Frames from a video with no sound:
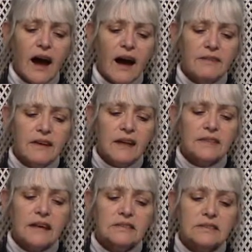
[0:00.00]
I've had
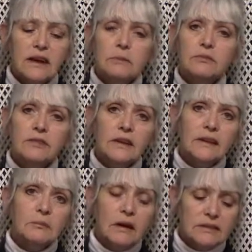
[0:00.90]
that same
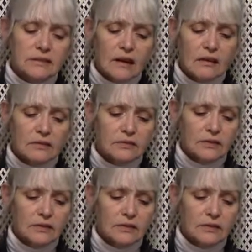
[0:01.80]
feeling myself.